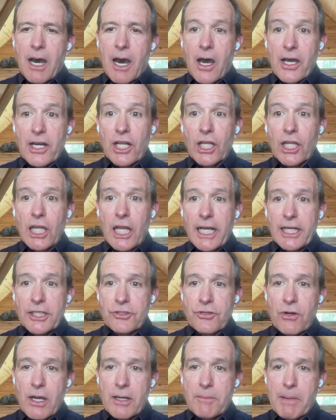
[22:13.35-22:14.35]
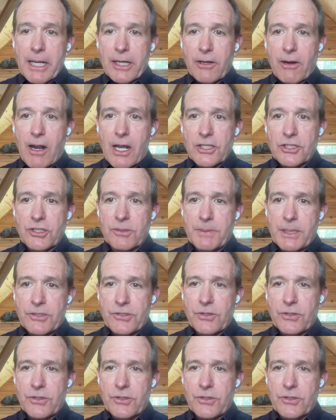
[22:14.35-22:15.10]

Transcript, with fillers: on electron microscopy.